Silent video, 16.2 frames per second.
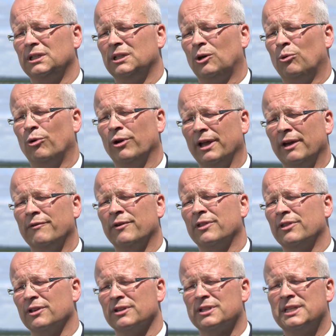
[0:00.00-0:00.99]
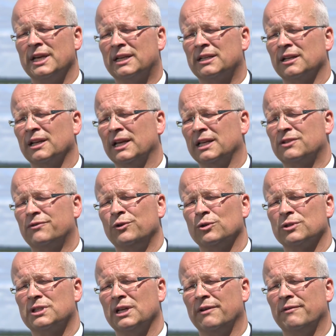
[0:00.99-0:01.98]
or whatever the sector length
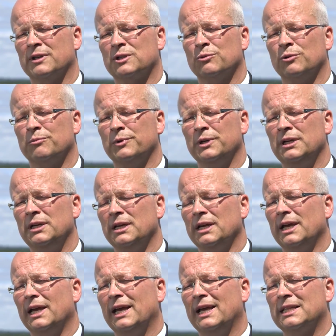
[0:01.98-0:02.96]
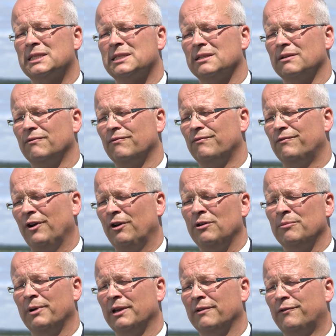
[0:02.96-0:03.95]
fuel savings would be, it's
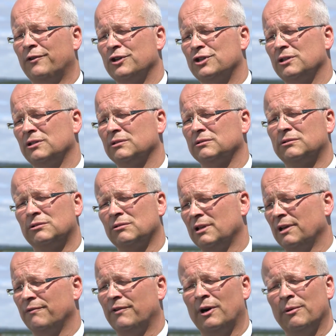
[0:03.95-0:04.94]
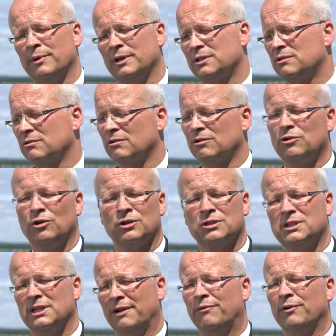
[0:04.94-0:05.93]
very beneficial to the environment, to the
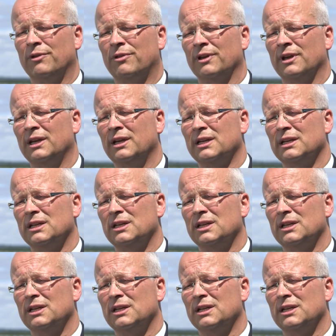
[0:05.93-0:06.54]
cost, everything.